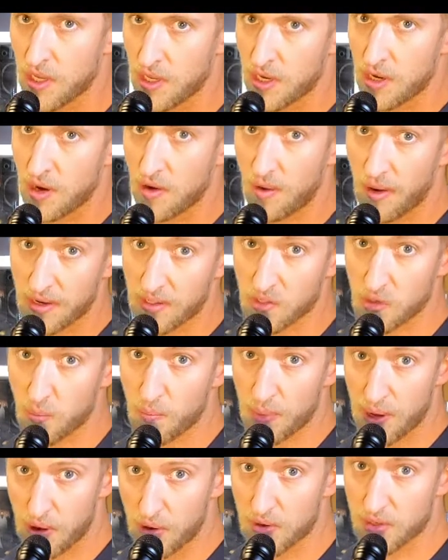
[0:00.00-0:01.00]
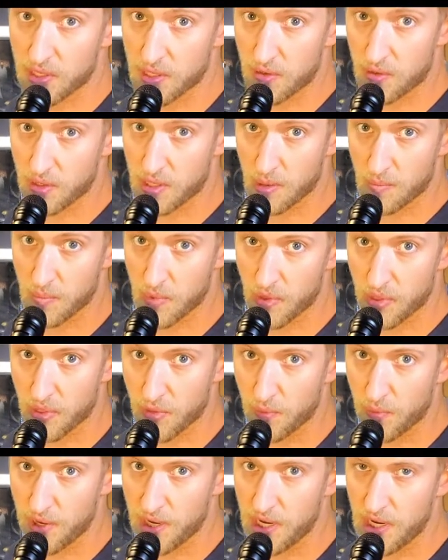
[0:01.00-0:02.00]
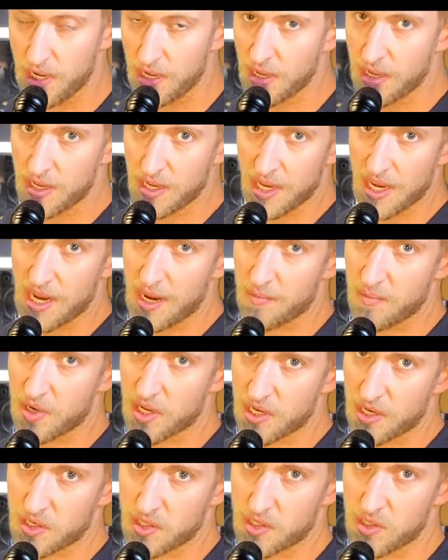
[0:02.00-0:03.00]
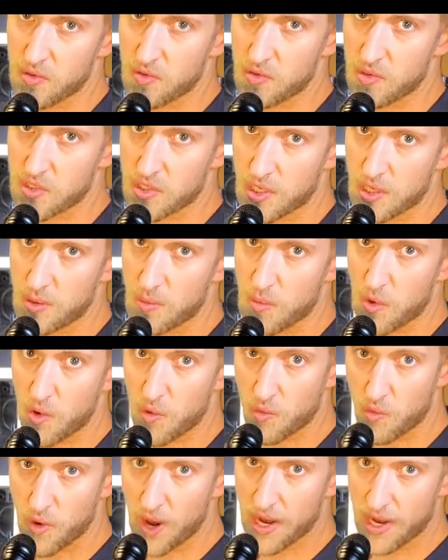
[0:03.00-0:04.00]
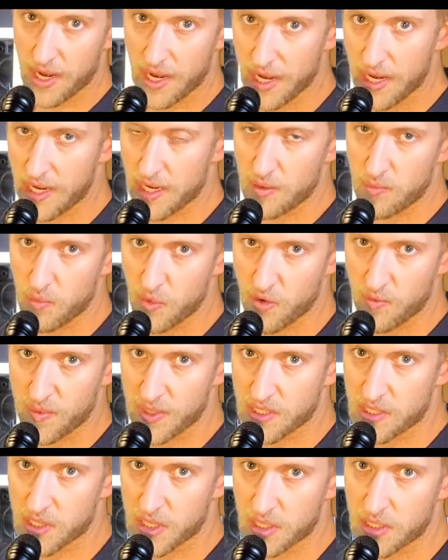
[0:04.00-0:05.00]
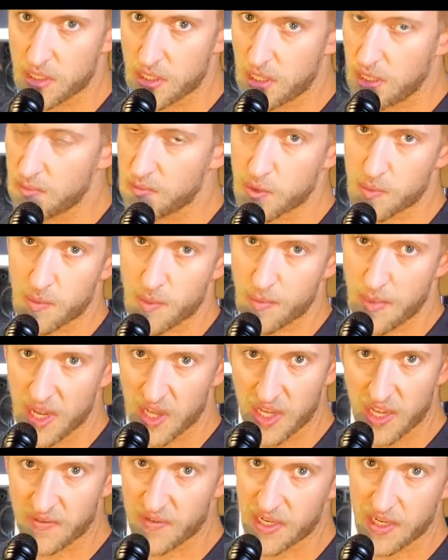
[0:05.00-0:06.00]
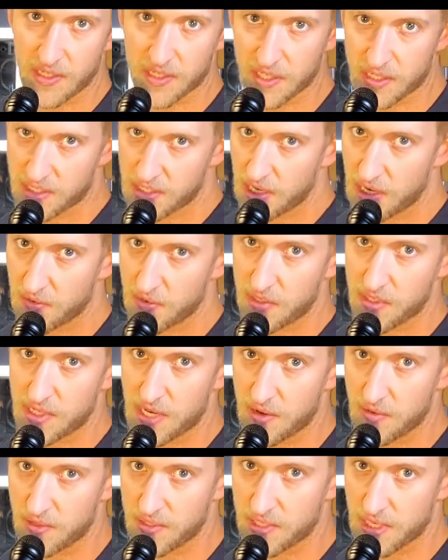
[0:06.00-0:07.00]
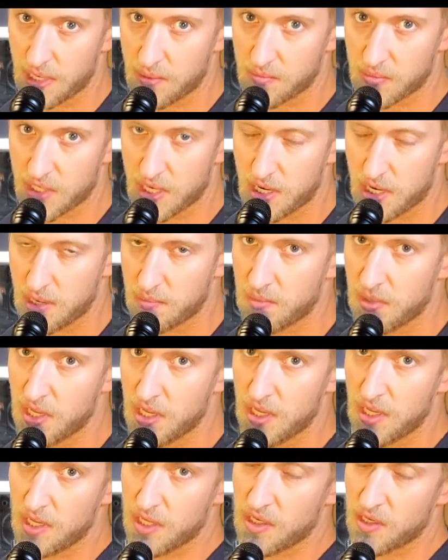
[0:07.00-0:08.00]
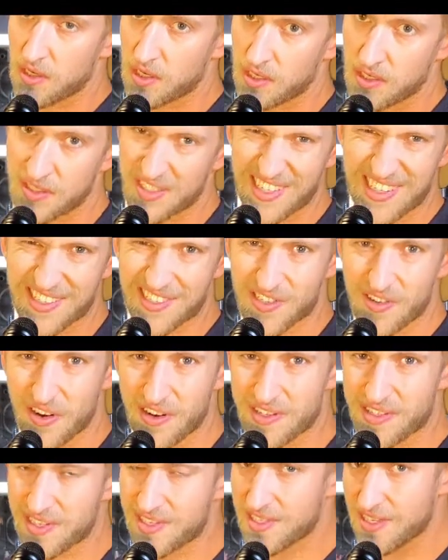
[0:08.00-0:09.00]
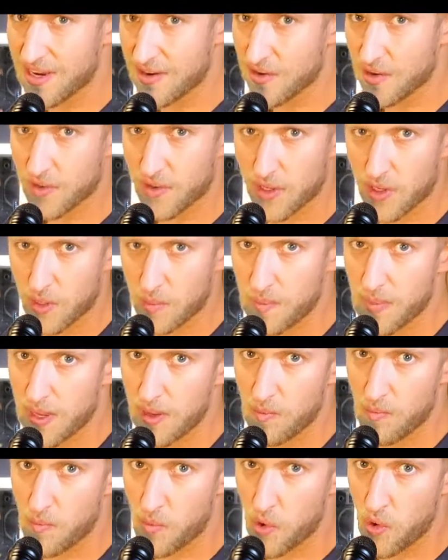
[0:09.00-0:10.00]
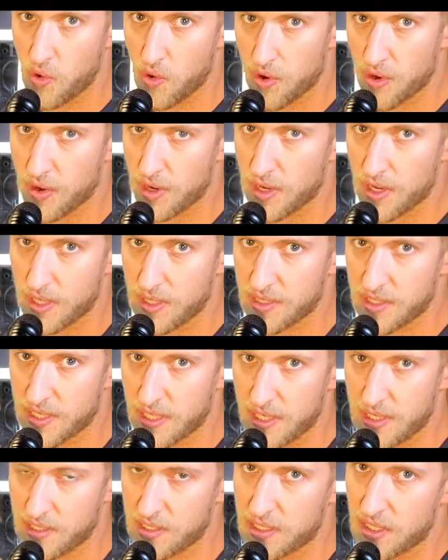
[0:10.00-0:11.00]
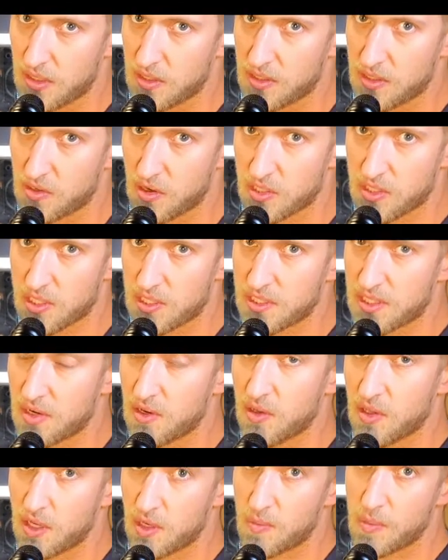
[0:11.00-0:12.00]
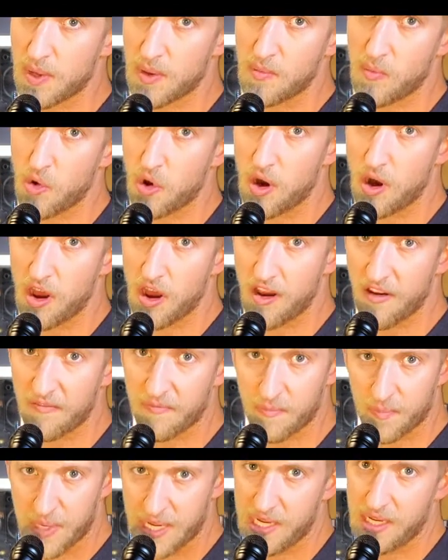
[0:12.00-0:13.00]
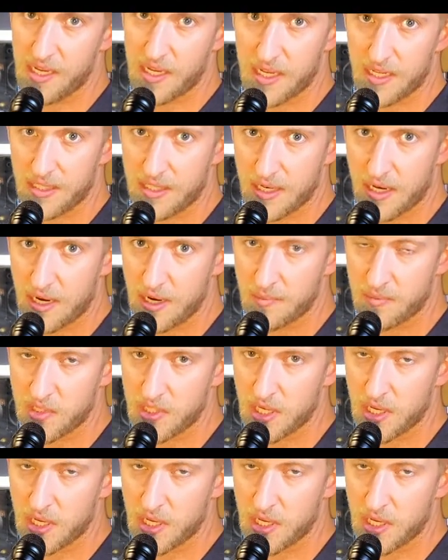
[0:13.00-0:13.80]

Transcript: All right, so paradiddle number 3. I'm going to do some right hand movement to the toms, but my left hand is going to stay on the snare at the same time. You're going to see it starts to sound a little bit more intense here. It starts to sound a little bit more offbeat at times